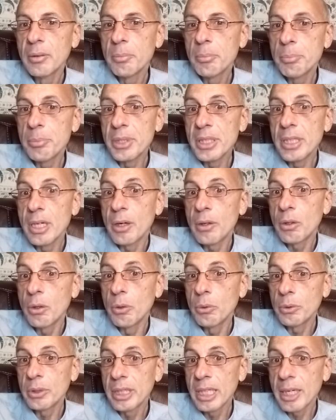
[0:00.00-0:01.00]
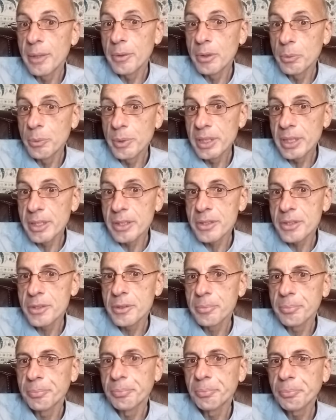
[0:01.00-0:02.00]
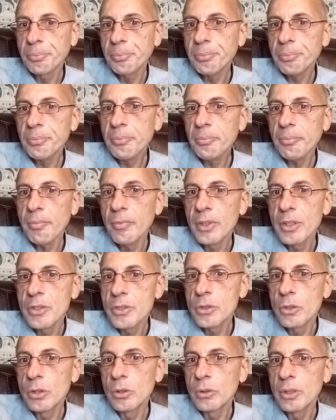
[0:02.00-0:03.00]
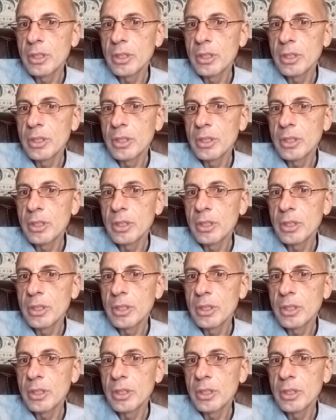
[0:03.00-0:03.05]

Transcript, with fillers: be our own caring witness. So